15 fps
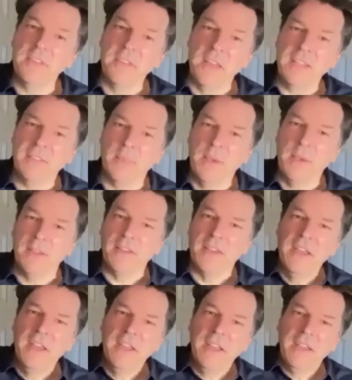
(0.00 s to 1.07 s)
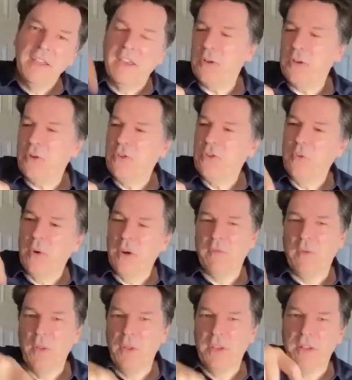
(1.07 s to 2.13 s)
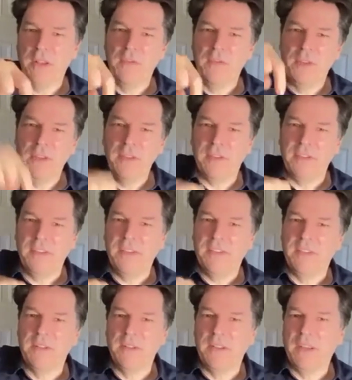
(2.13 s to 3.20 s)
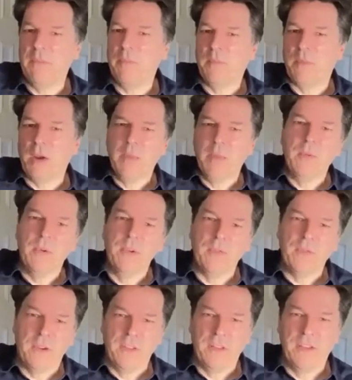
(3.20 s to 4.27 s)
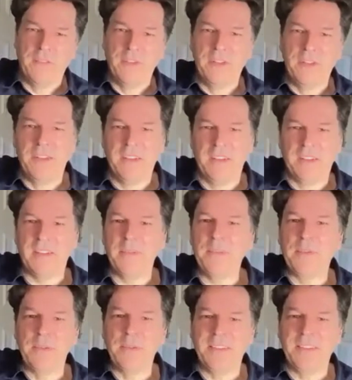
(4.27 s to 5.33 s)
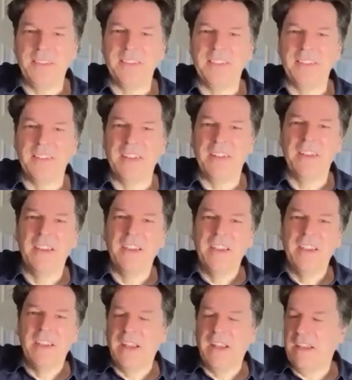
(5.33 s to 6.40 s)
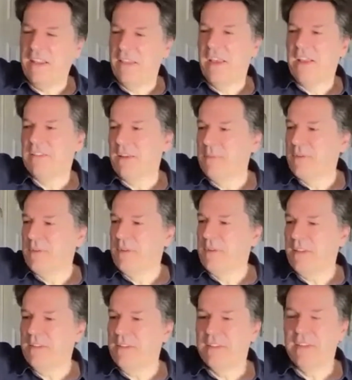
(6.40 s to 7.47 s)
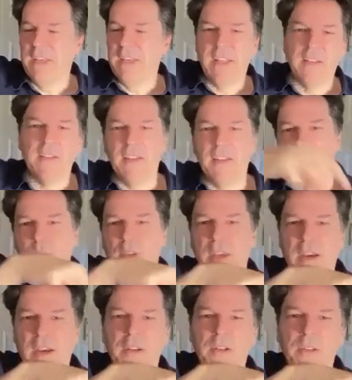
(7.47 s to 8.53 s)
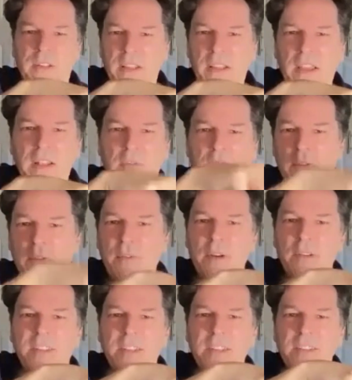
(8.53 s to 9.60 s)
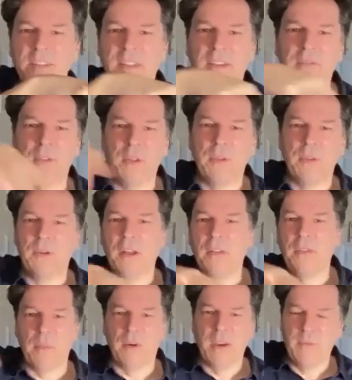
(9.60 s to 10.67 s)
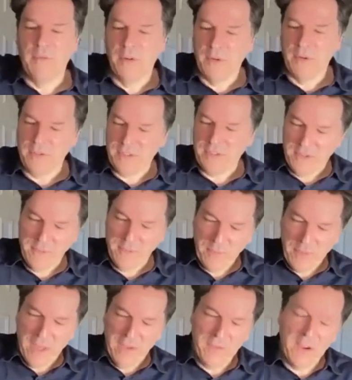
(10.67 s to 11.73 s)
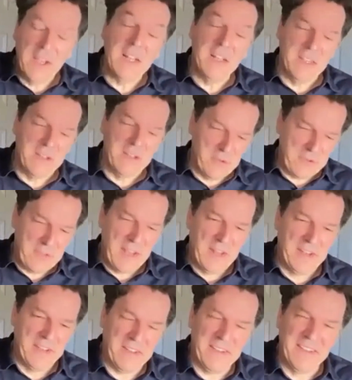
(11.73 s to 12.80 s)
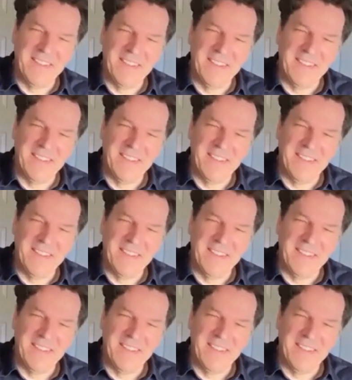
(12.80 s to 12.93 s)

nice, because characters who aren't falling in love in this season, they probably will fall in love in a subsequent season, and in that subsequent season, I get to see some of the characters I liked from the first season, even though they're not the prime focus. So I finally understand it.